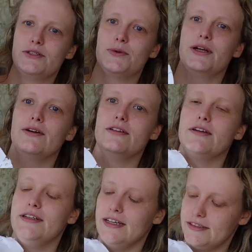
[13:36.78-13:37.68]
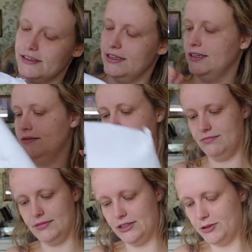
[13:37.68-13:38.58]
is what I got done yesterday.
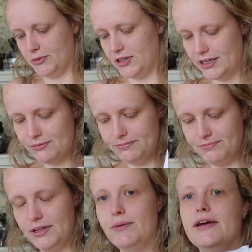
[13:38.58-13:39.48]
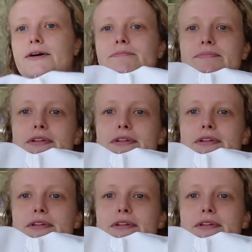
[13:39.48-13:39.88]
That's upside down. There we go.